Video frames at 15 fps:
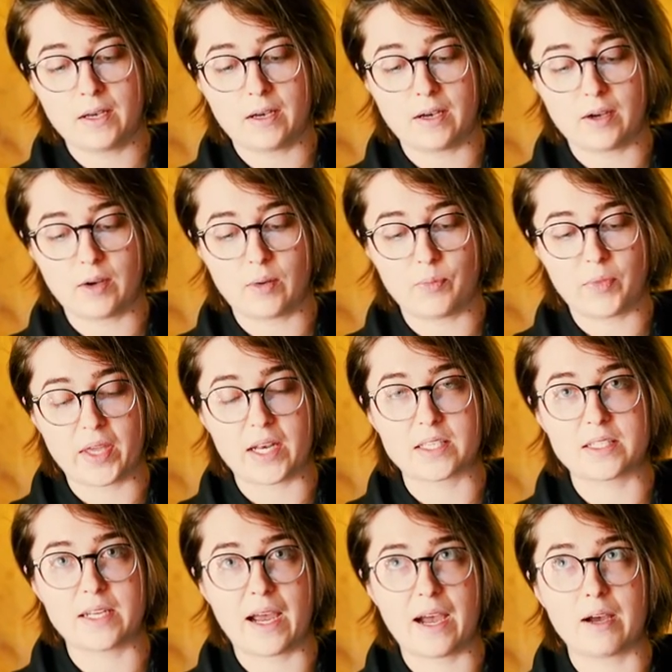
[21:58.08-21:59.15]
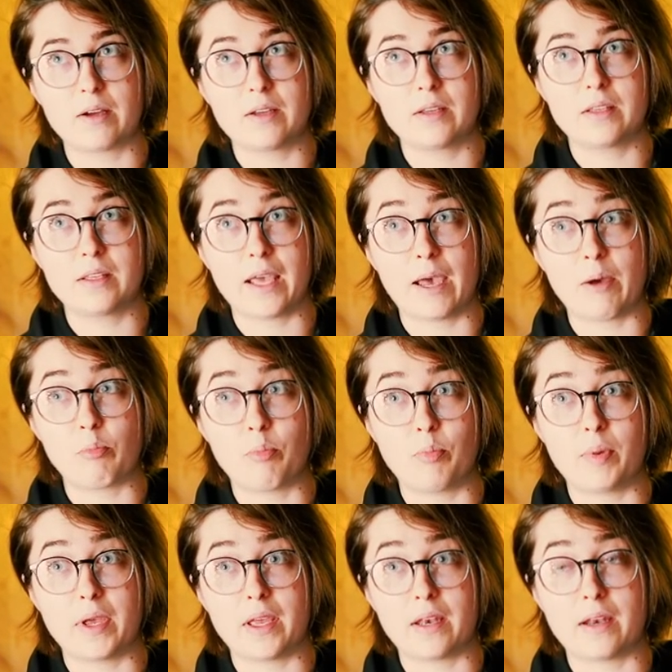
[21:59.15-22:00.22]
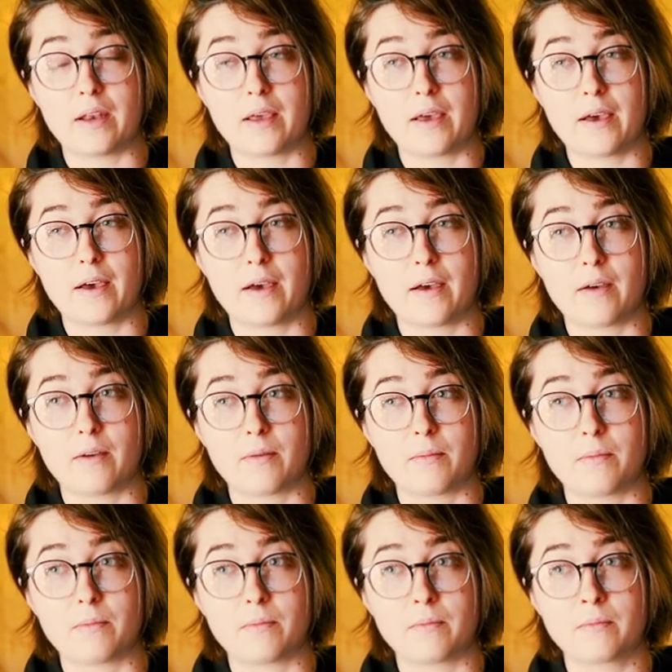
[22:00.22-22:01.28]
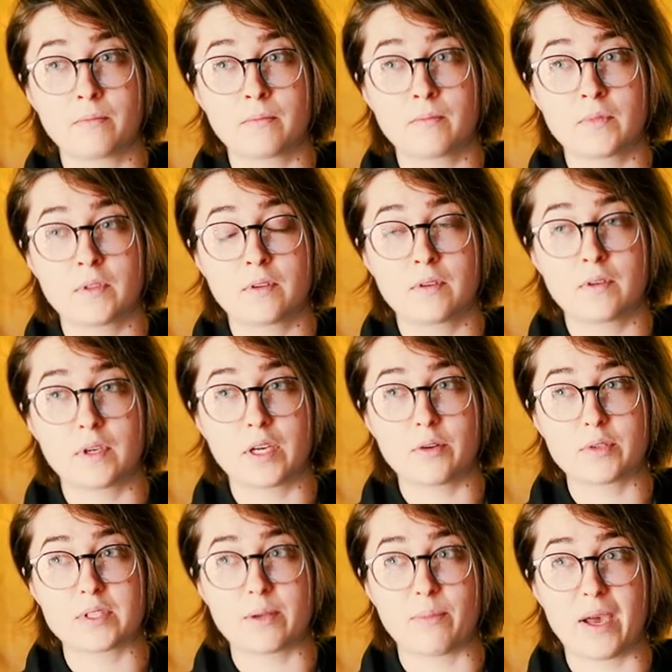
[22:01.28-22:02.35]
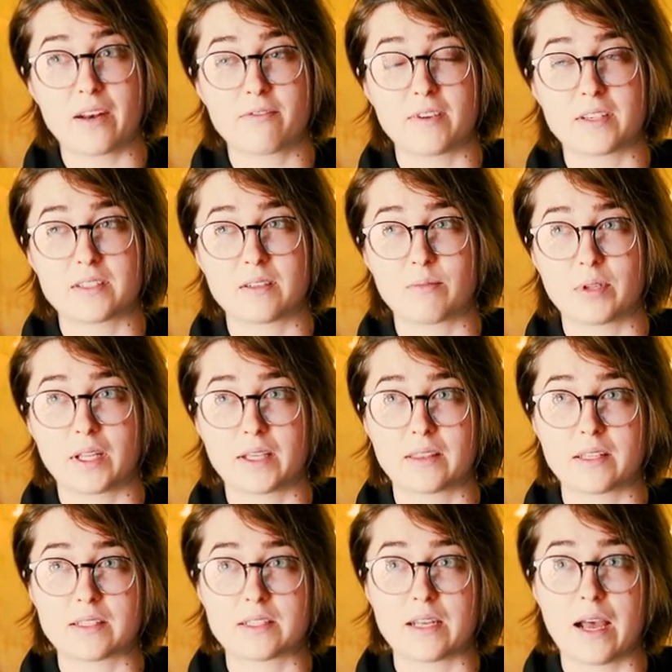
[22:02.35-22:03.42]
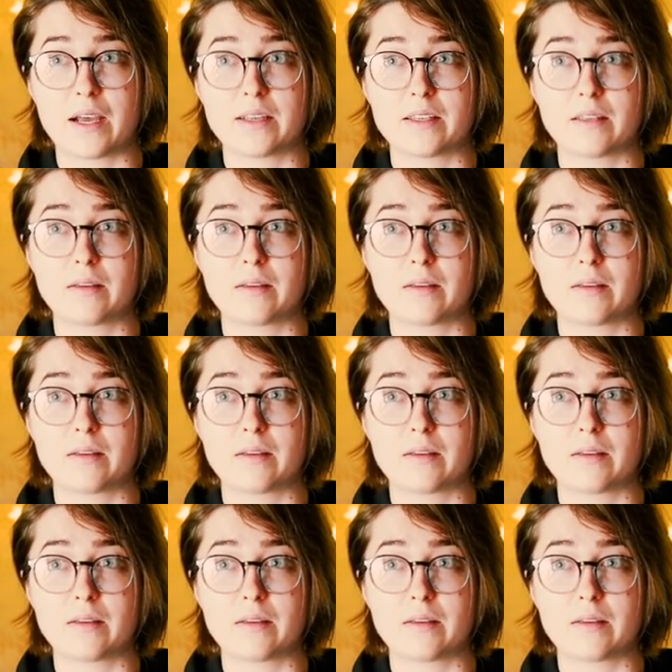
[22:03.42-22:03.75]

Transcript: um, that has not yet been, um, I don't want to say manifested, but like that's not